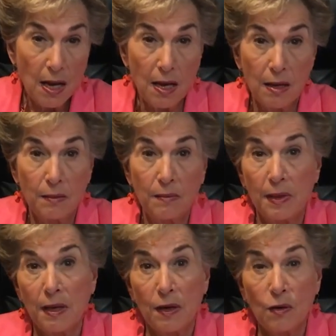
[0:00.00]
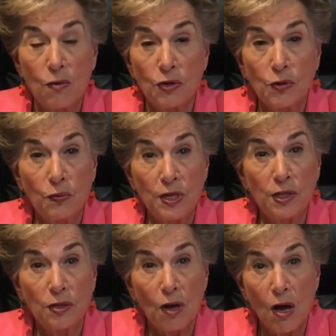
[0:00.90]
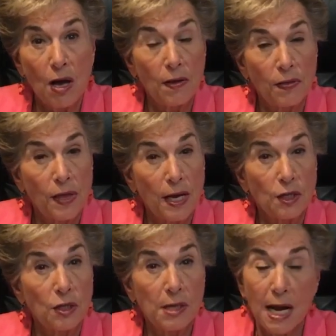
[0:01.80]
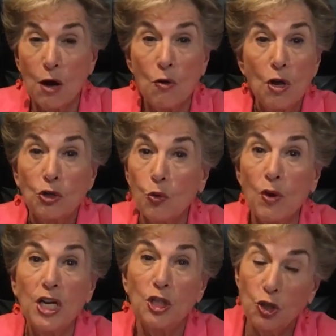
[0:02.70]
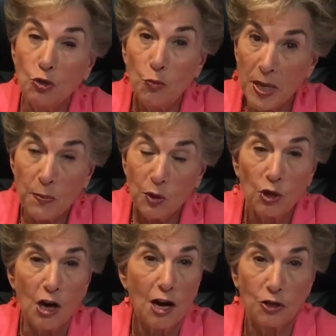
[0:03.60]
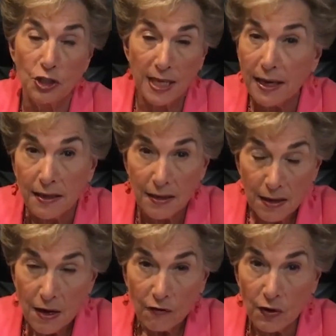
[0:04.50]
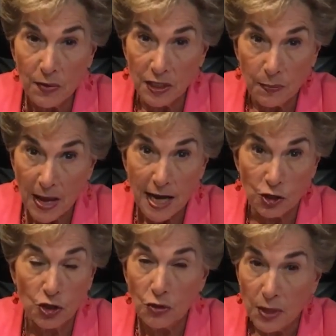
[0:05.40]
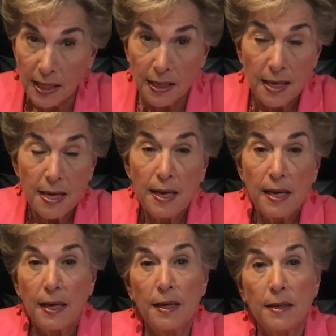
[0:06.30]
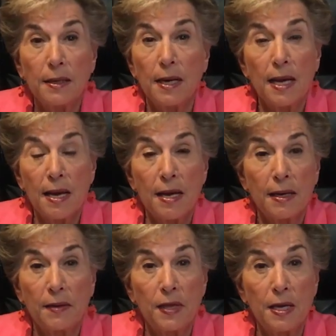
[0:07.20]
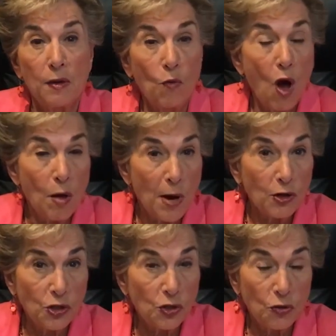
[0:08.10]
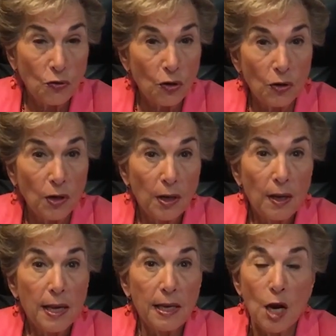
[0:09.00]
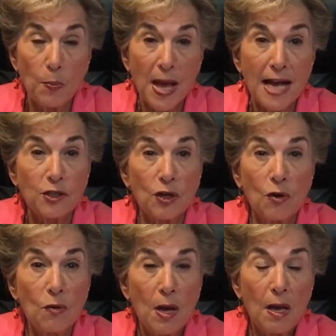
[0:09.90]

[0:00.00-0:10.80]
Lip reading: And of course, we saw that now 22 people are dead from this mass shooting in the Walmart store in El Paso,